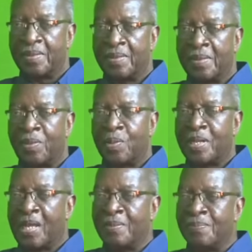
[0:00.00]
You
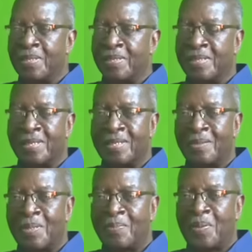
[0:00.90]
can't be seen to
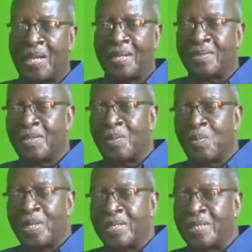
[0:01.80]
be partial on
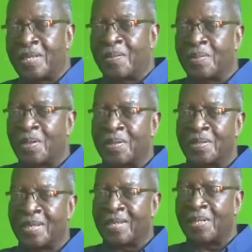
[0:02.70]
one side or the other
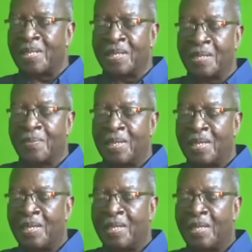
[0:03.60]
side.
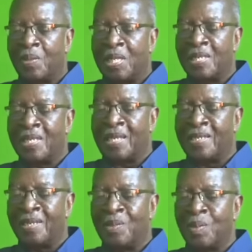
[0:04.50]
In any
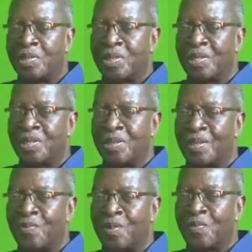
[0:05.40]
negotiation,
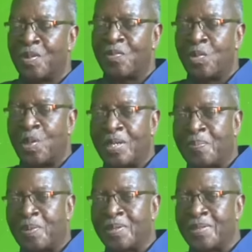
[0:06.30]
if you are the
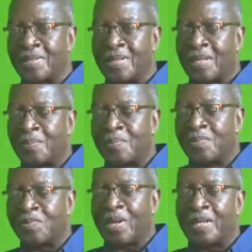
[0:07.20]
person
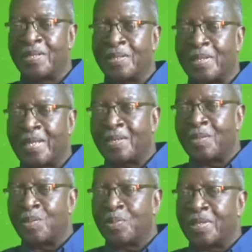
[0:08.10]
trying to get the
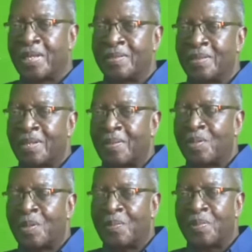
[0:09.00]
two sides to
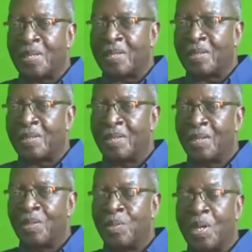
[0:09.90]
come together,
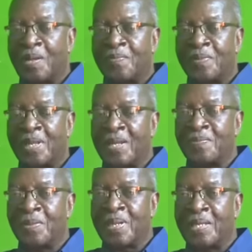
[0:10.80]
you have to have
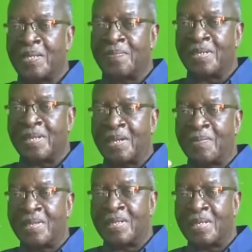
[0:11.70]
some kind of
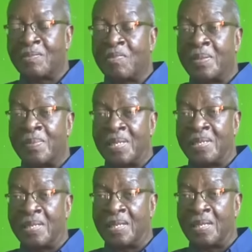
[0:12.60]
integrity and
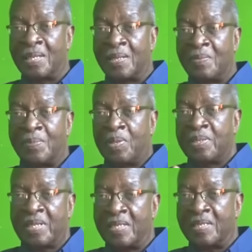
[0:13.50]
credibility with both
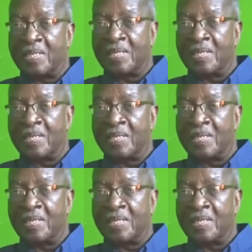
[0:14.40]
sides.